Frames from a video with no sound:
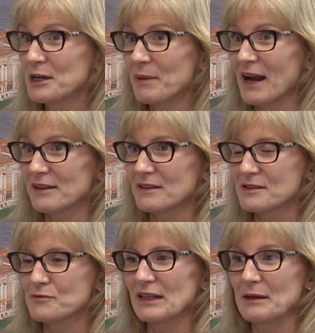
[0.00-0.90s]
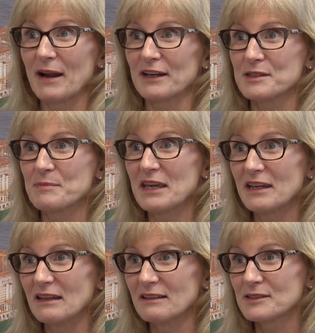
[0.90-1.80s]
about it is really about its
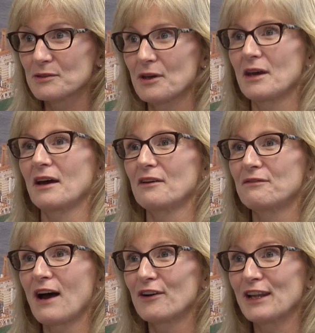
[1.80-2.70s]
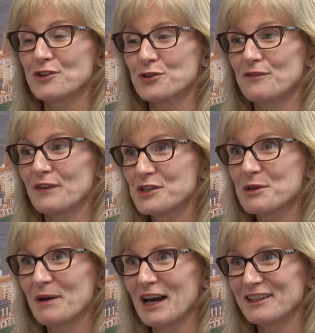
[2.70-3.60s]
beginnings. FAR and our joint venture
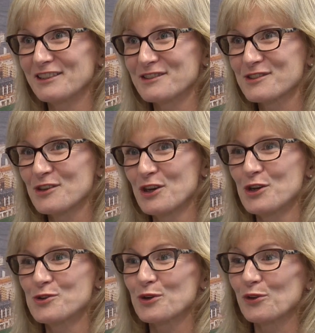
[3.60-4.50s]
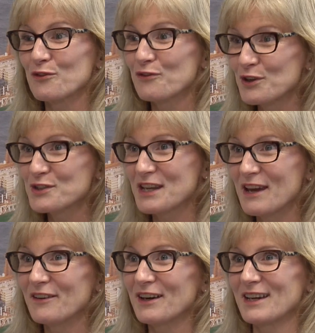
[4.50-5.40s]
partners drilled the first
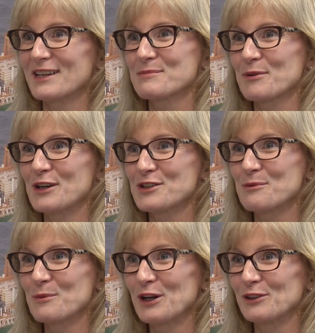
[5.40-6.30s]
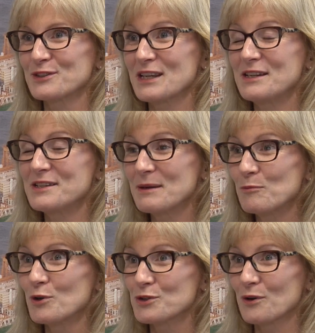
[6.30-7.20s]
ever exploration wells in deep
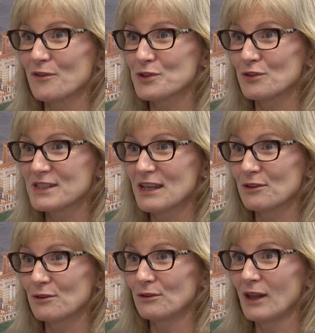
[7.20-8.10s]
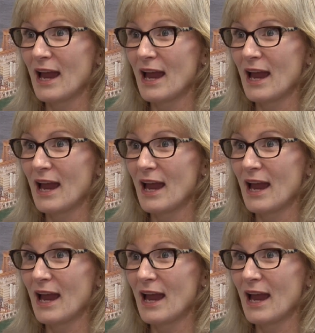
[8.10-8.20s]
water offshore Senegal